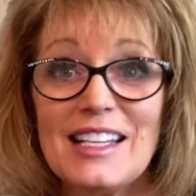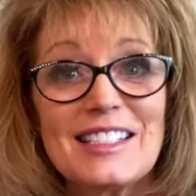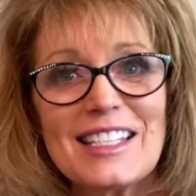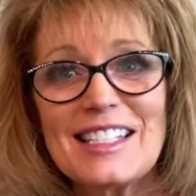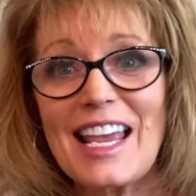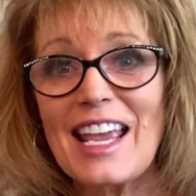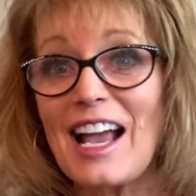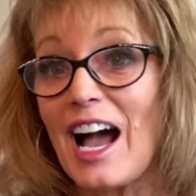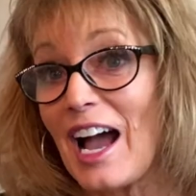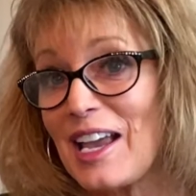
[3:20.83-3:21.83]
Today,
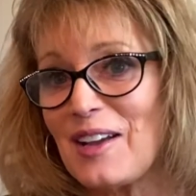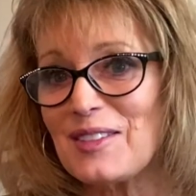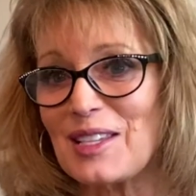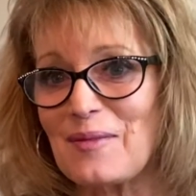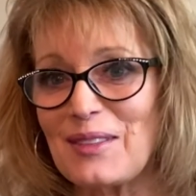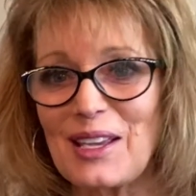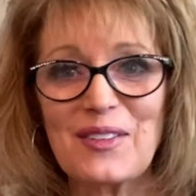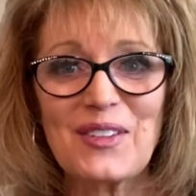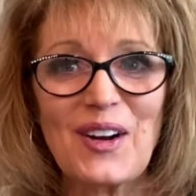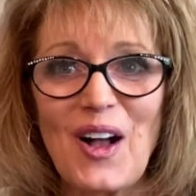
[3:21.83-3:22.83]
I have something
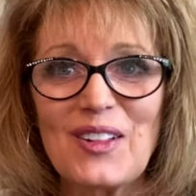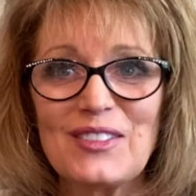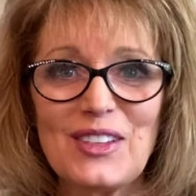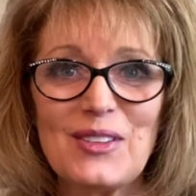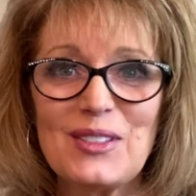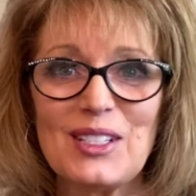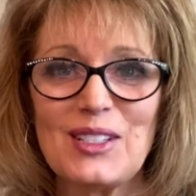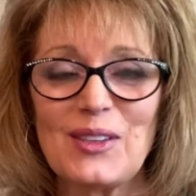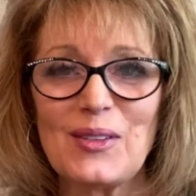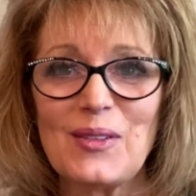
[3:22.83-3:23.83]
for all of you to
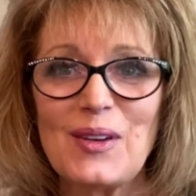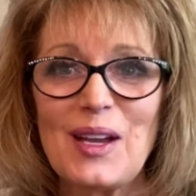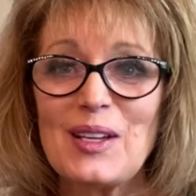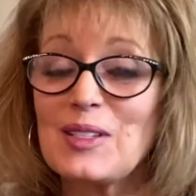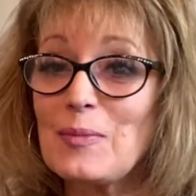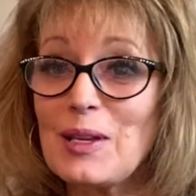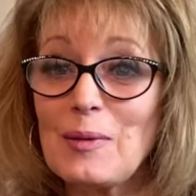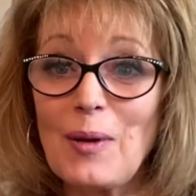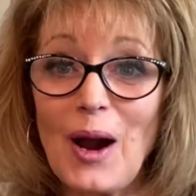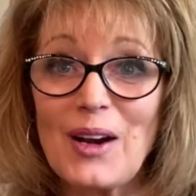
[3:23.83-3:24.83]
do, to be a
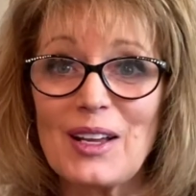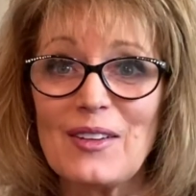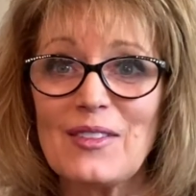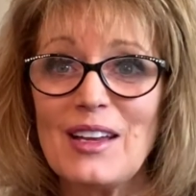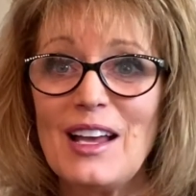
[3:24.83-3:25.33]
part of,